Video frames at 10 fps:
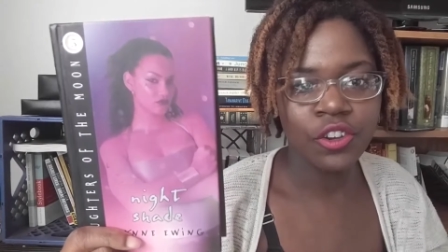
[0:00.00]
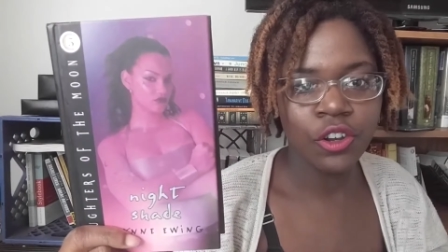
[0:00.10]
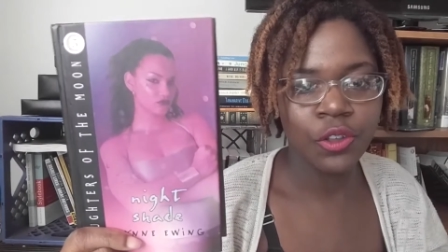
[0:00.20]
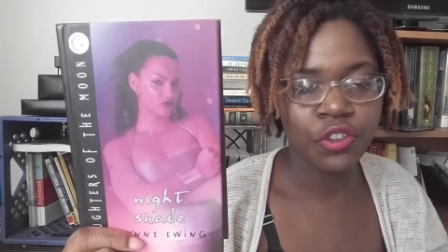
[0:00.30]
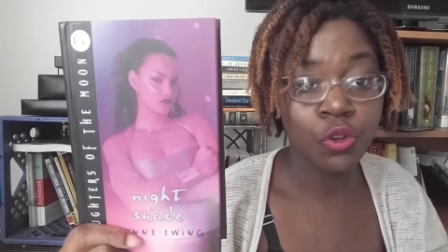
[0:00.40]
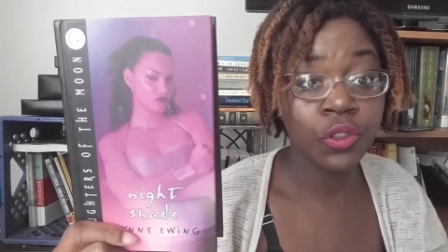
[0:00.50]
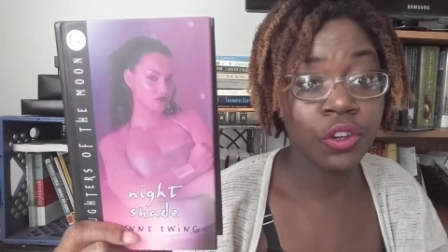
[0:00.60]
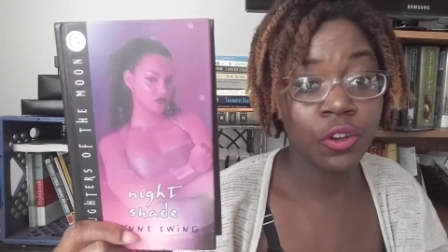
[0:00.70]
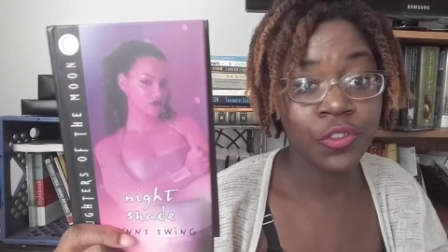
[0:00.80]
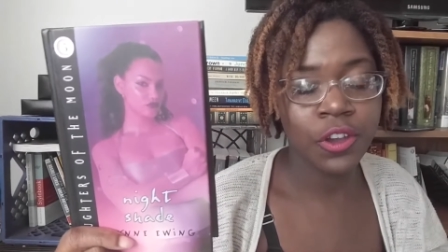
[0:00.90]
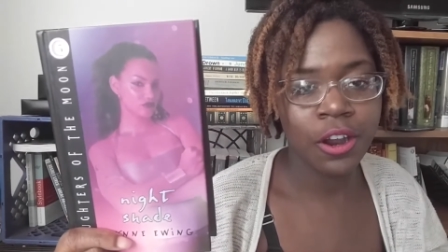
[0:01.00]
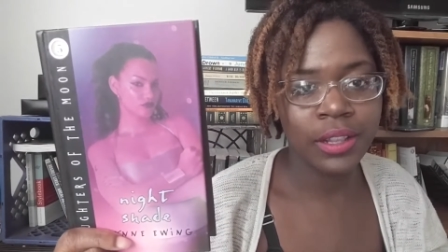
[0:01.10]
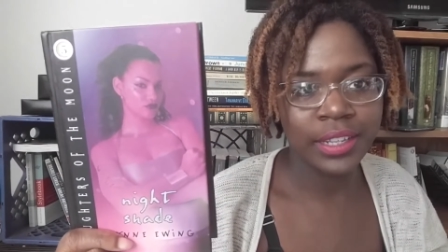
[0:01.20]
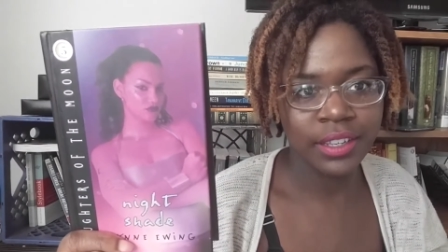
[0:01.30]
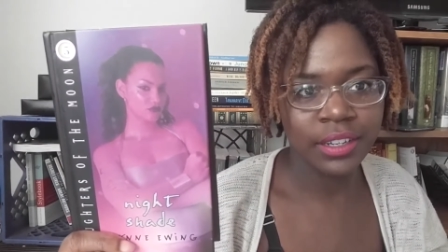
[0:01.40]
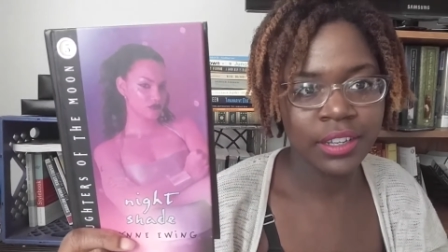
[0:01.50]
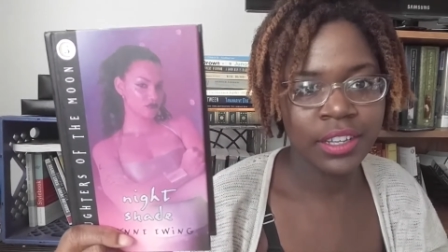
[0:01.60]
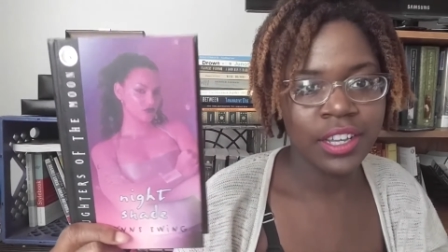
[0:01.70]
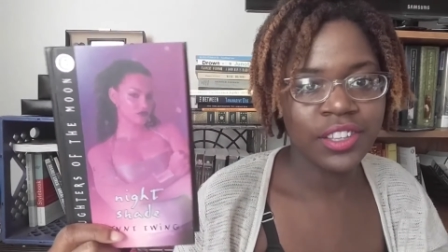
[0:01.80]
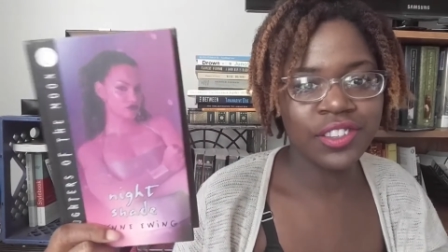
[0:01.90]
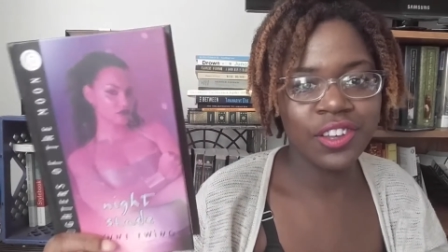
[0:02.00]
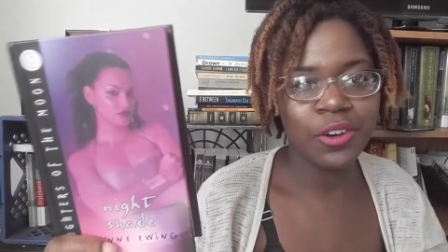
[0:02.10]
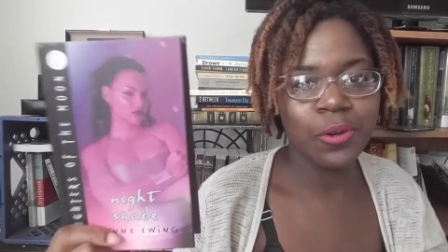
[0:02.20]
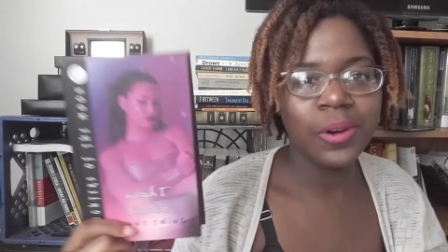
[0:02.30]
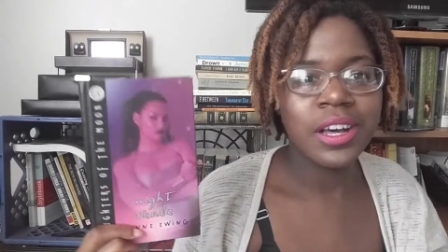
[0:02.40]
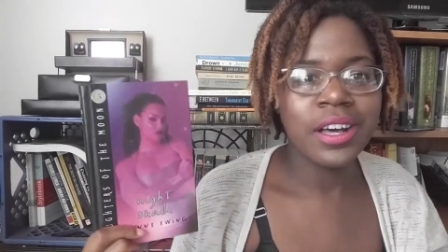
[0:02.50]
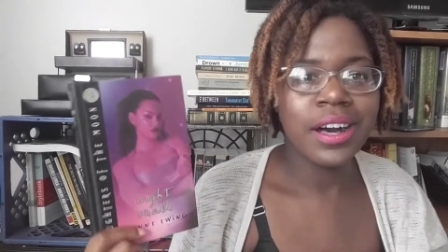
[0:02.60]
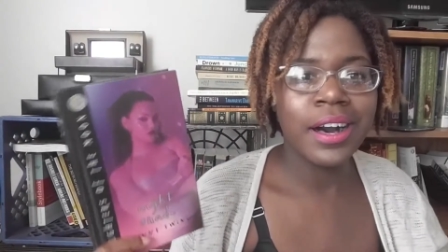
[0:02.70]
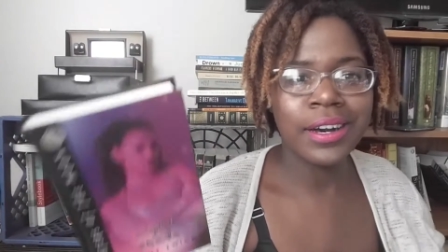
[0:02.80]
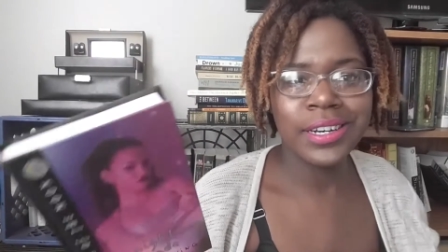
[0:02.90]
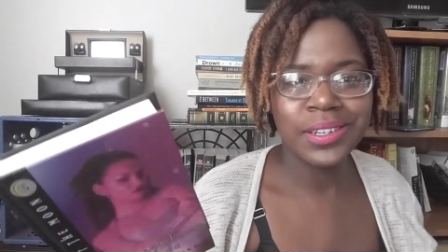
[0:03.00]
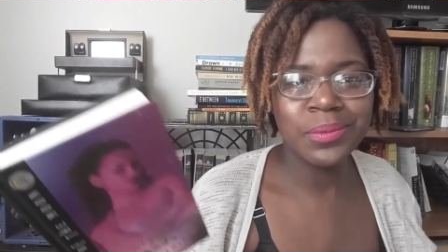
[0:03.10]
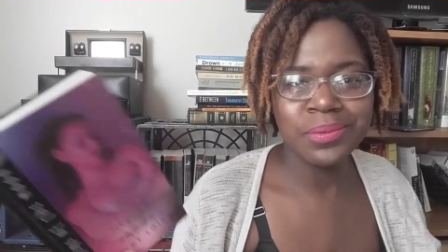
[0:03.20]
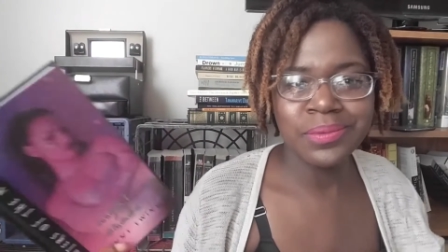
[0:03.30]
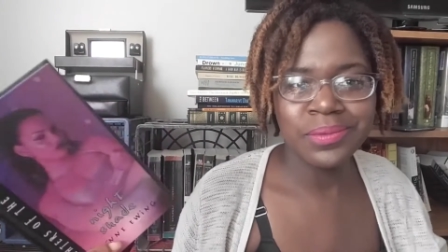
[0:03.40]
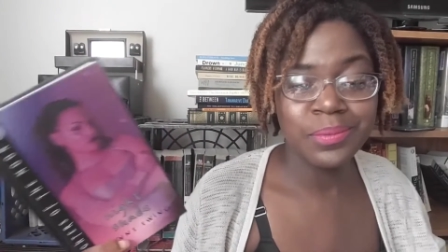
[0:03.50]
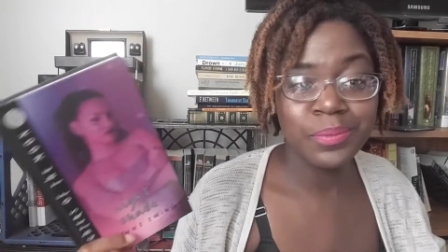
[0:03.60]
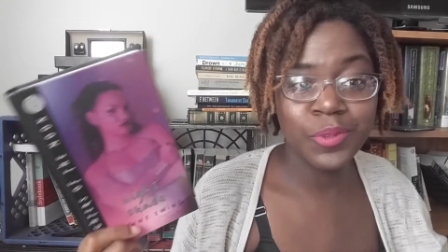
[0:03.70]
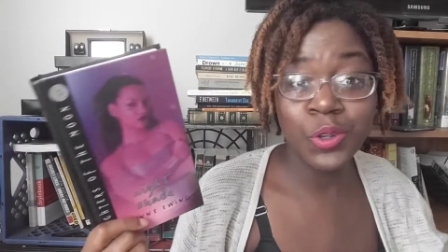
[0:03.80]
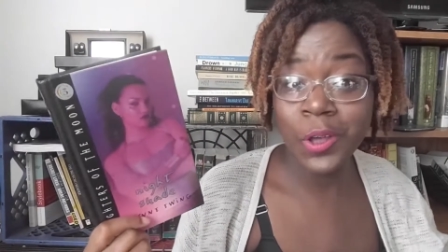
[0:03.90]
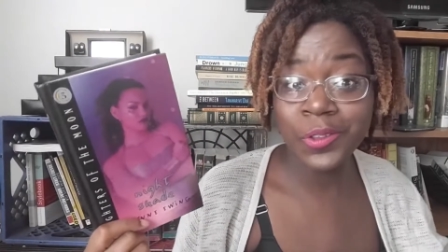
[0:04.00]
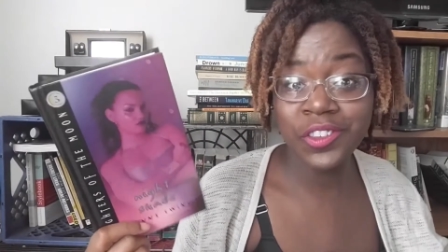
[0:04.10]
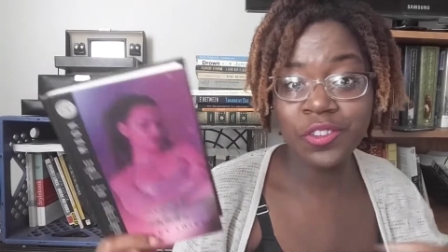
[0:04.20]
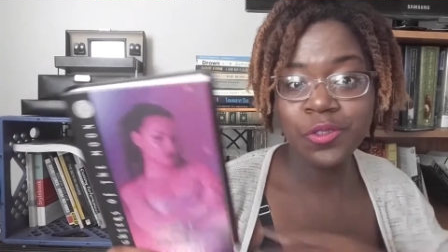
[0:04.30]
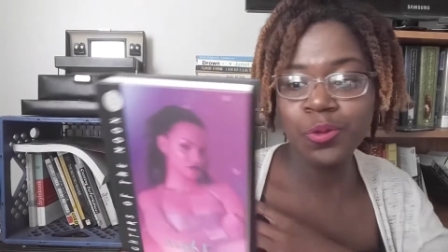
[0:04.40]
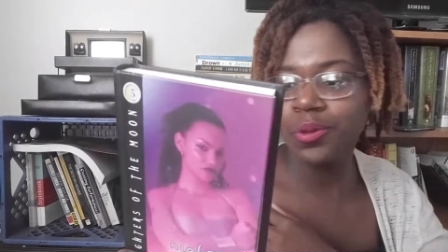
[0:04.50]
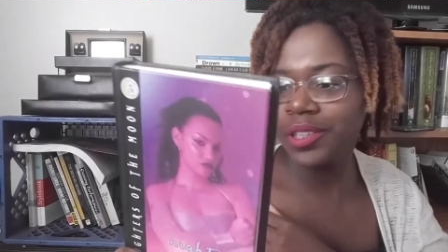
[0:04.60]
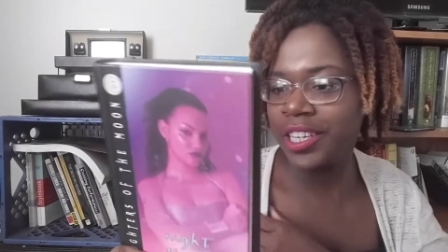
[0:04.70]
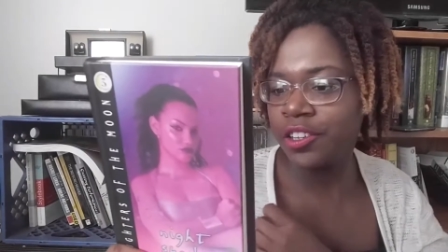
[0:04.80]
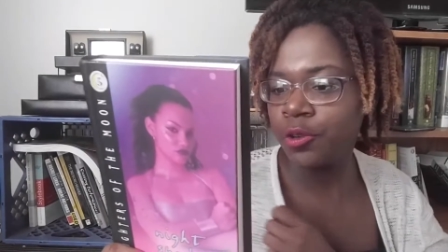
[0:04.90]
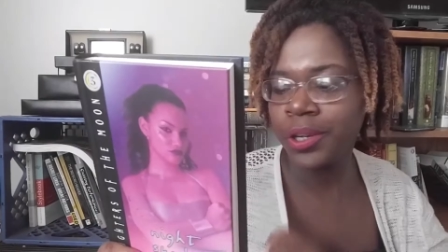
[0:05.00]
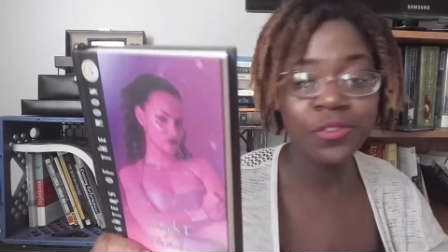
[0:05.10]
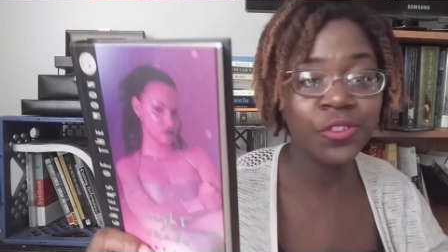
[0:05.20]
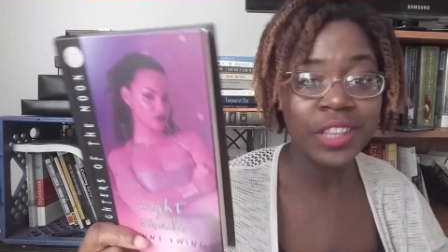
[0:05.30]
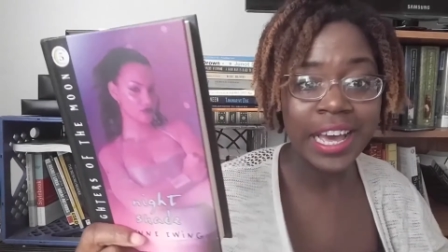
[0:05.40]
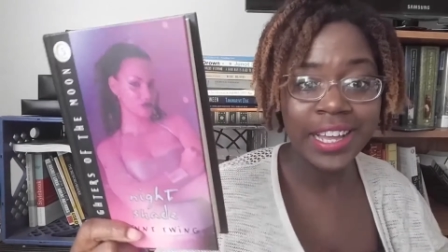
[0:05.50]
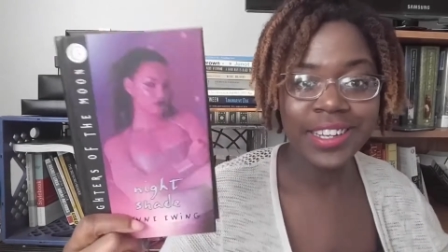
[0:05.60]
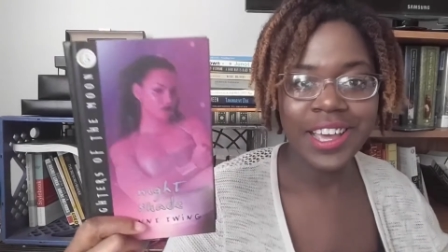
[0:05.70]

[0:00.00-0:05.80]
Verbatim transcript: girls, two of the girls are Latina. So, um, kudos to Lynn Ewing for that.